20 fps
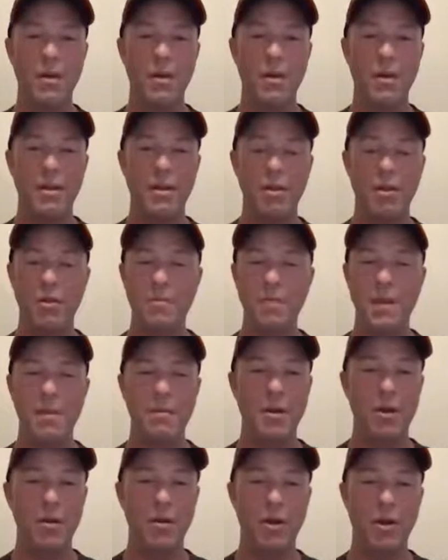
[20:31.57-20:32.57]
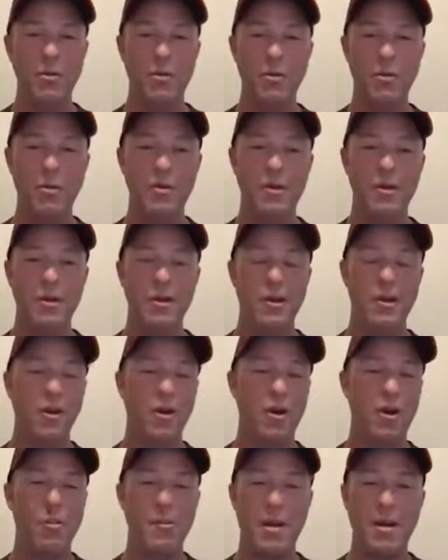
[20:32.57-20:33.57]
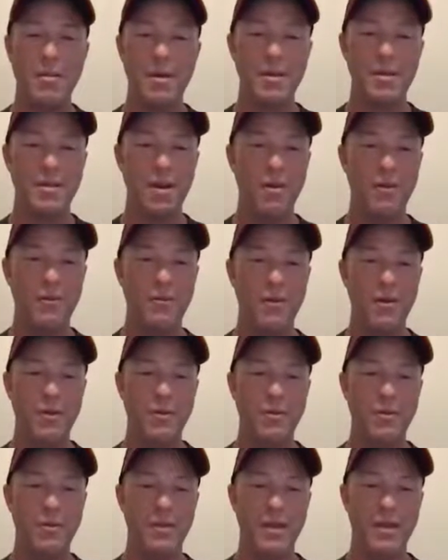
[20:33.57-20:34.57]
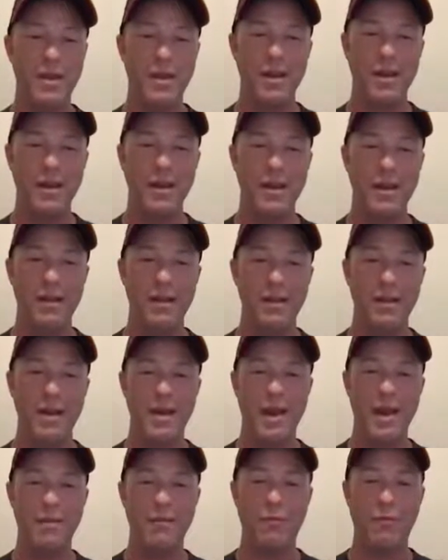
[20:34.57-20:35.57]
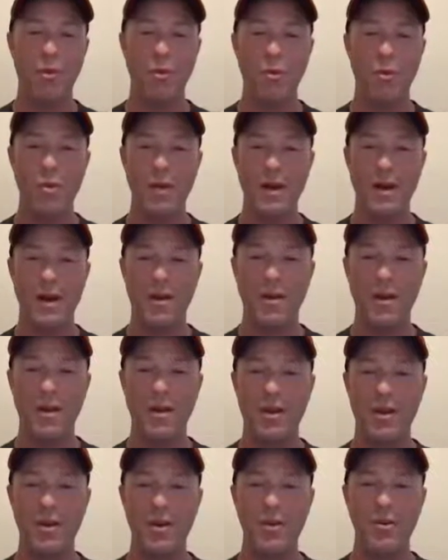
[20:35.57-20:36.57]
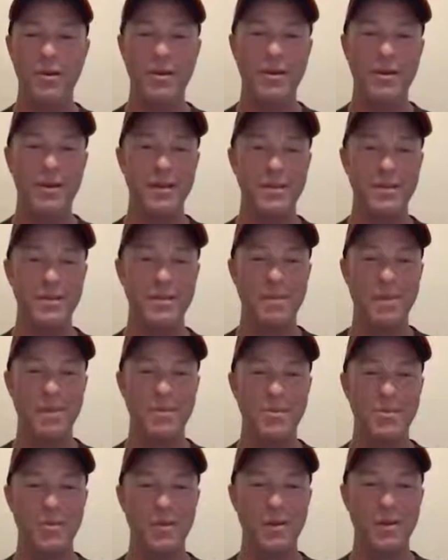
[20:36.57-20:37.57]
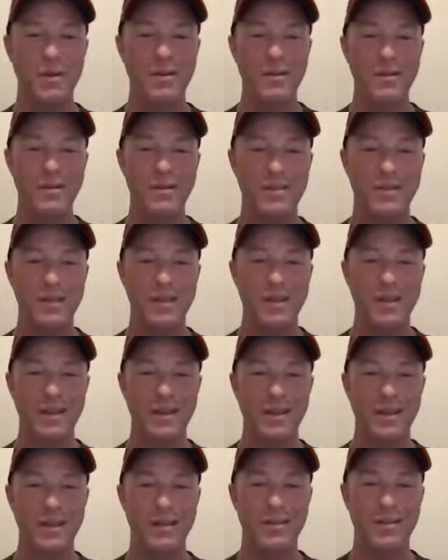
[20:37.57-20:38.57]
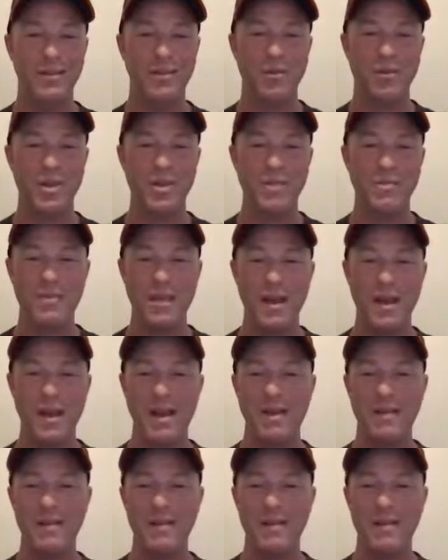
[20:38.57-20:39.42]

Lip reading: Look me up in Global. Call me on my cell phone. The 941 area code is the best one to reach me at.